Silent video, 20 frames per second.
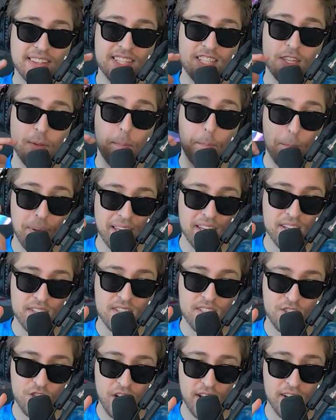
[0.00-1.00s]
this is the
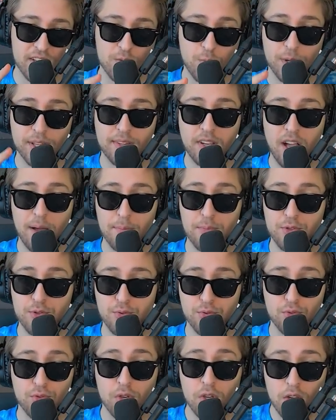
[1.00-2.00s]
biggest change when it comes
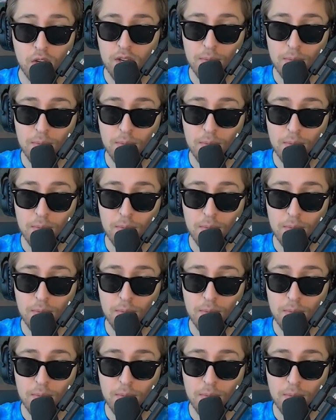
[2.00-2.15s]
to